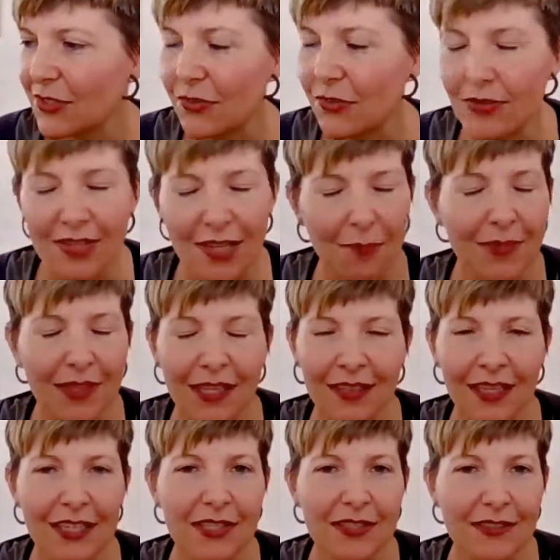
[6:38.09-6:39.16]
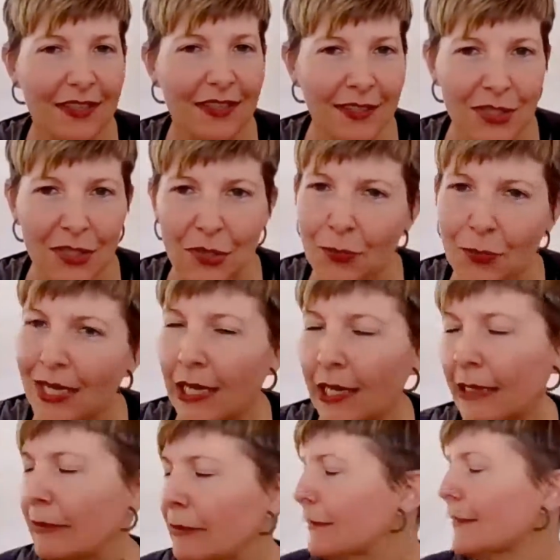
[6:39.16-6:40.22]
do something that you were
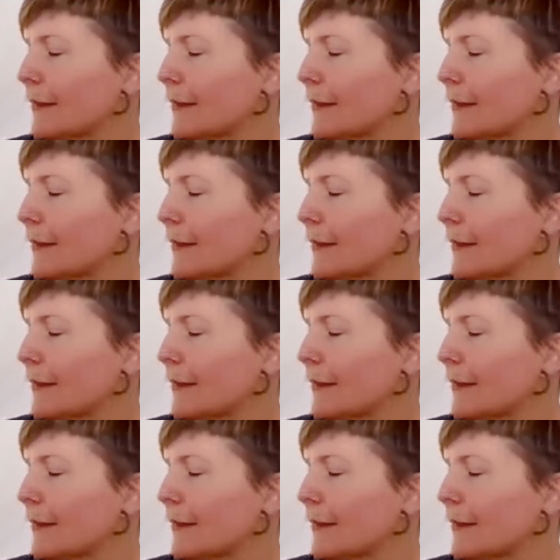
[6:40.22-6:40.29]
like,